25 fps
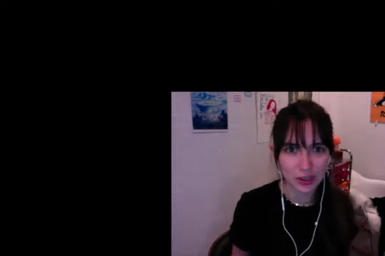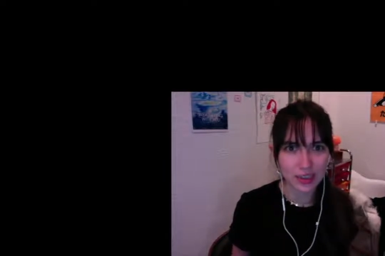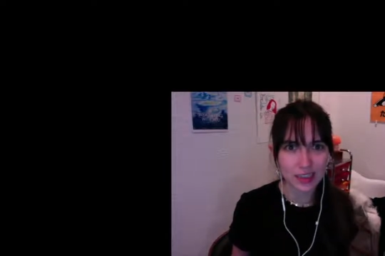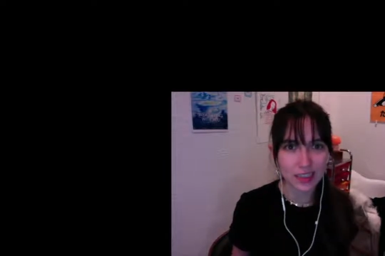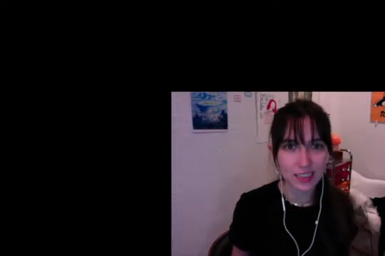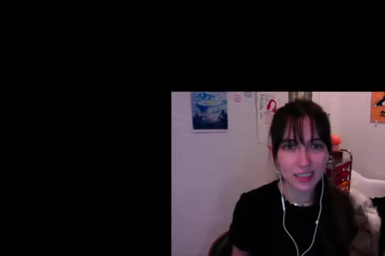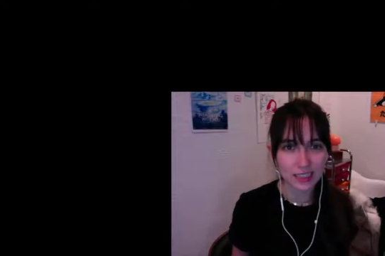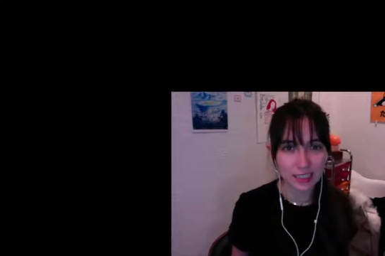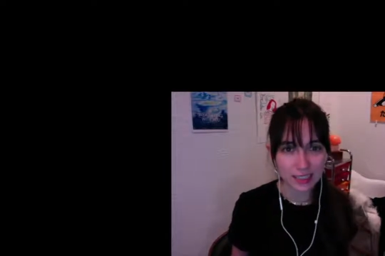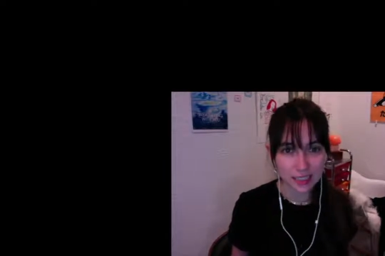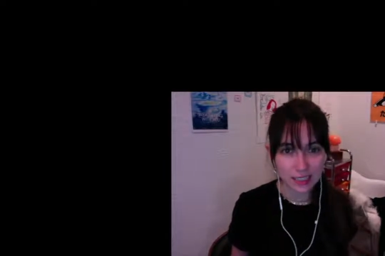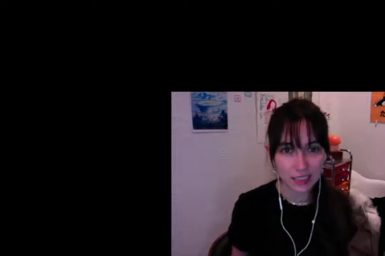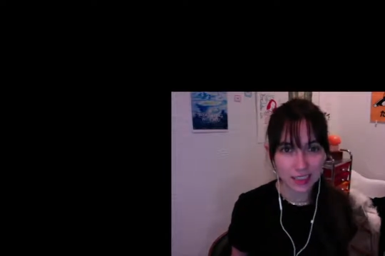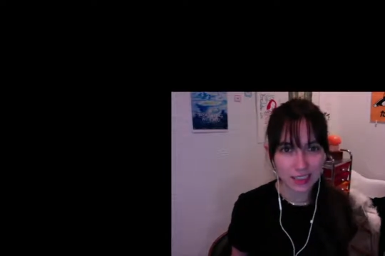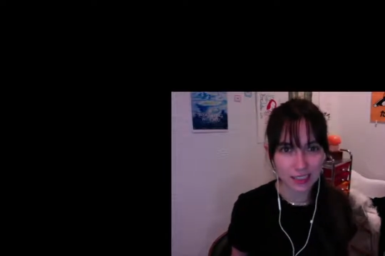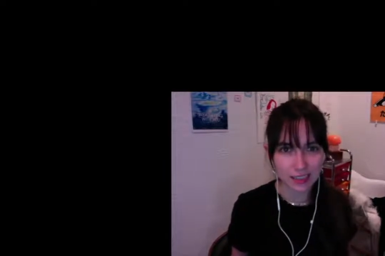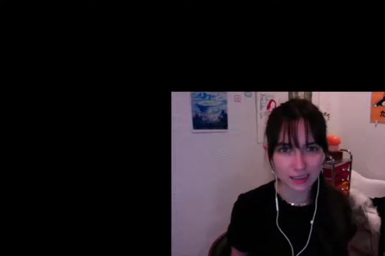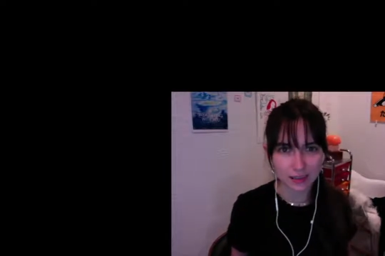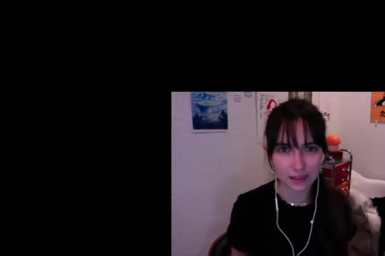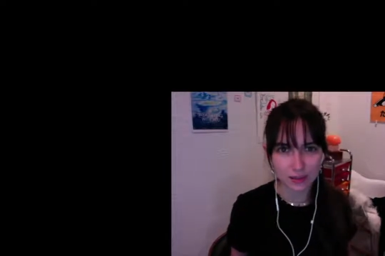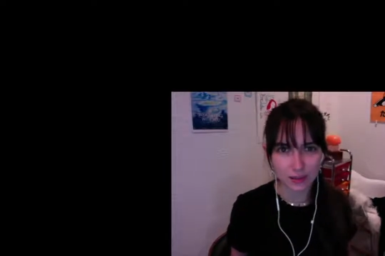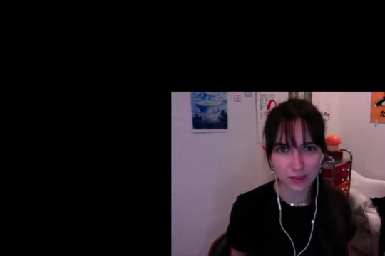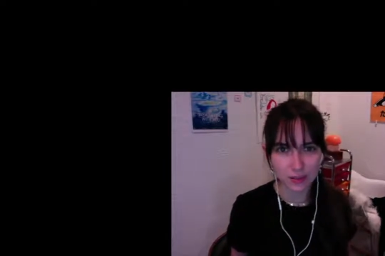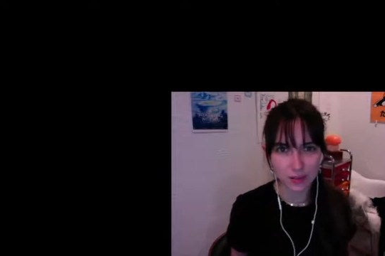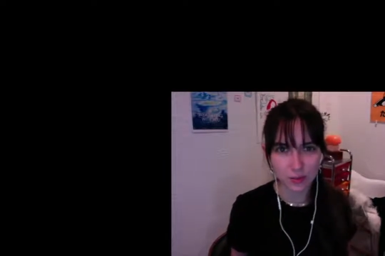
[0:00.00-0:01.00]
at the
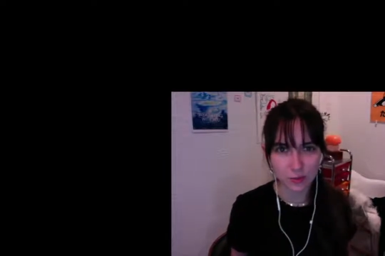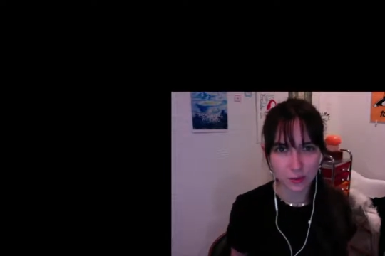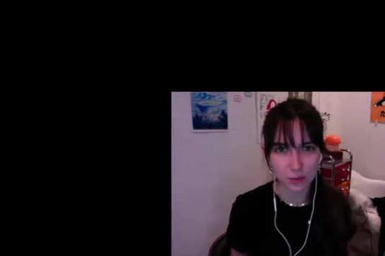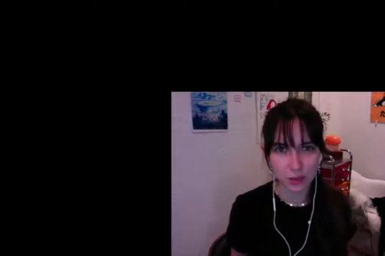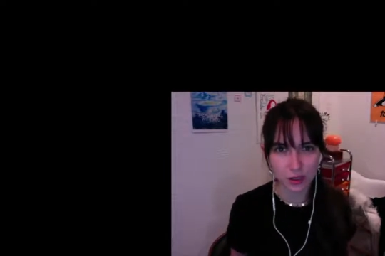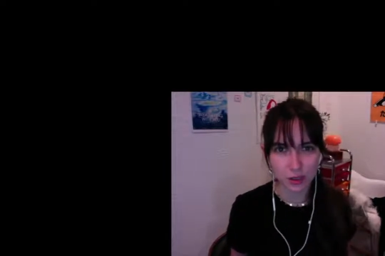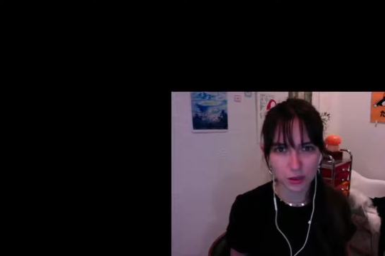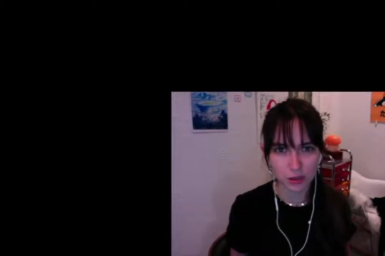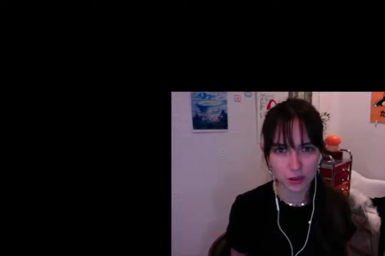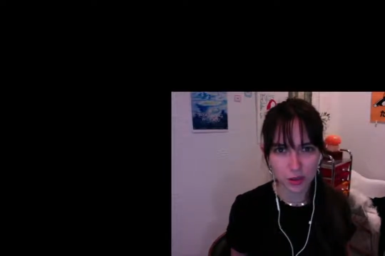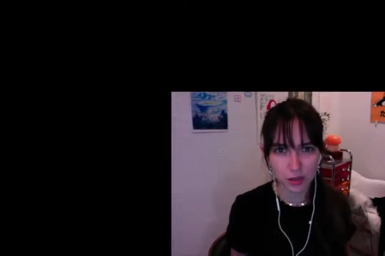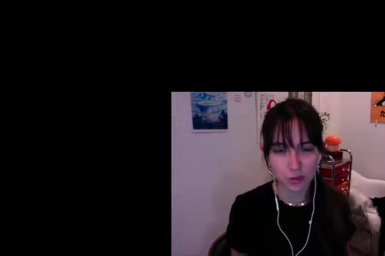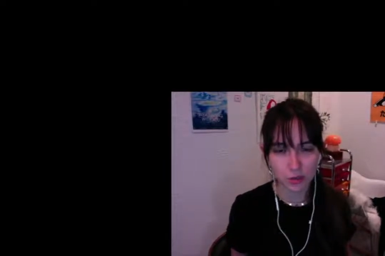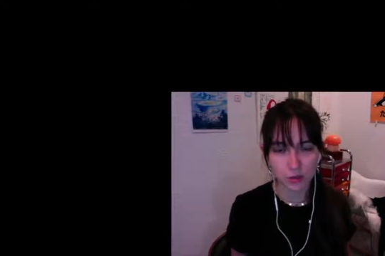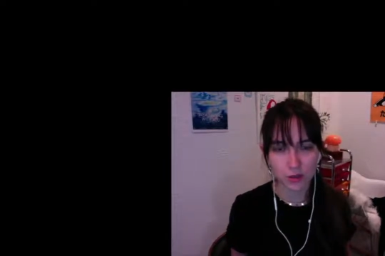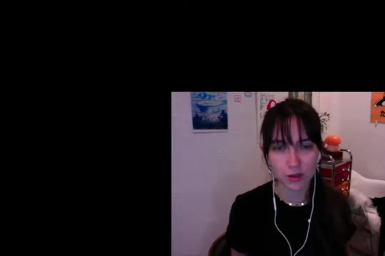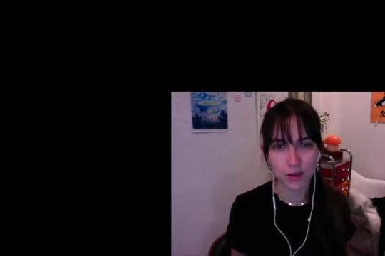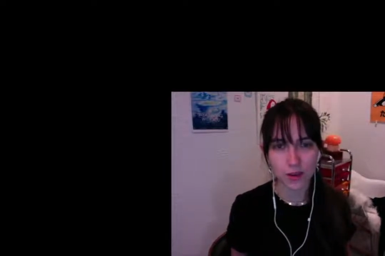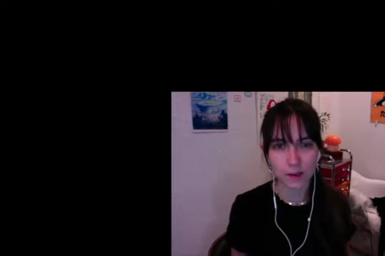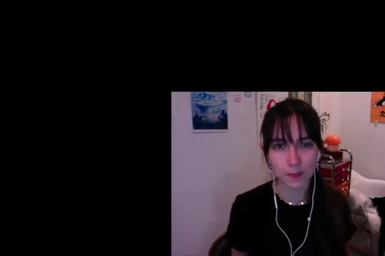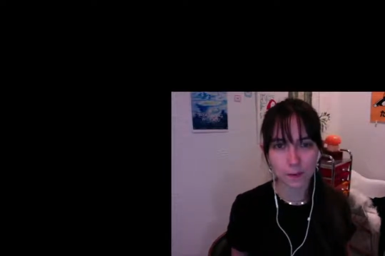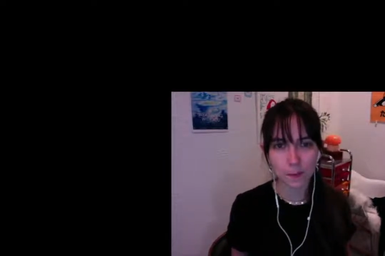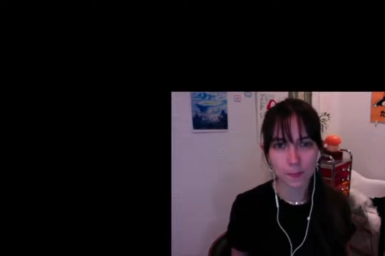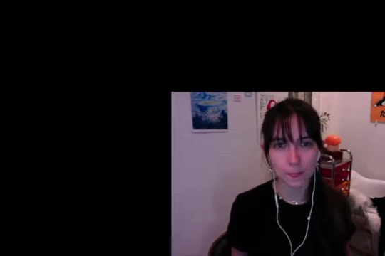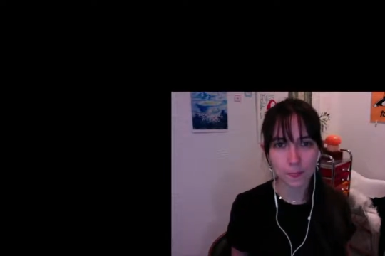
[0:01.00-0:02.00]
details when you're
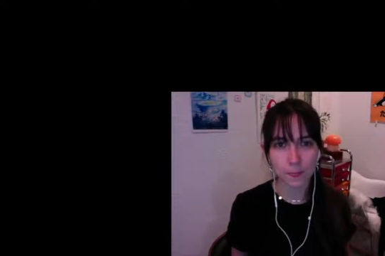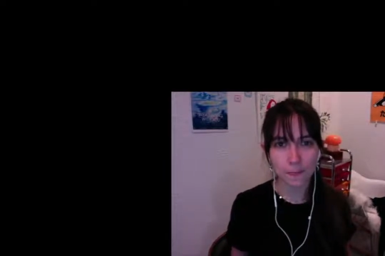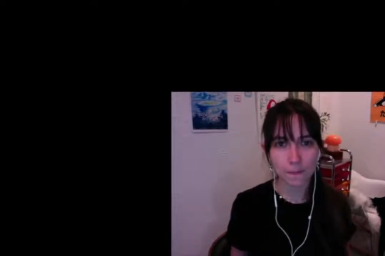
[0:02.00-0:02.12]
doing